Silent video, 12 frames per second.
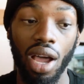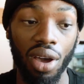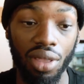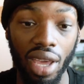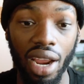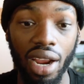
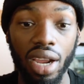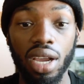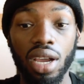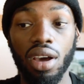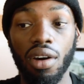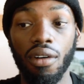out there
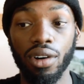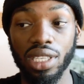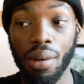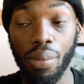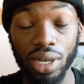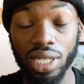for
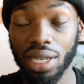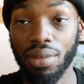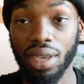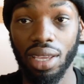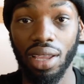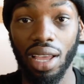supporting
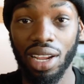me.